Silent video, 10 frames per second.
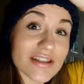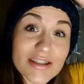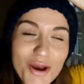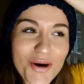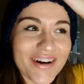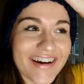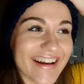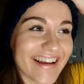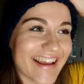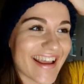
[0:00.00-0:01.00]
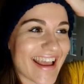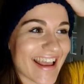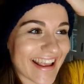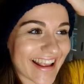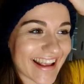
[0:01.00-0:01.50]
So
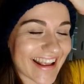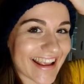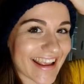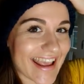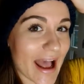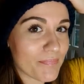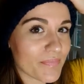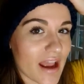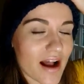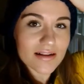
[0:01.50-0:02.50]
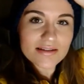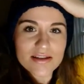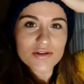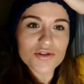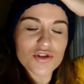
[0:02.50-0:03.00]
yeah, I'll
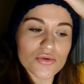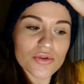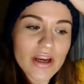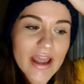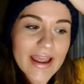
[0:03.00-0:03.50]
see you soon.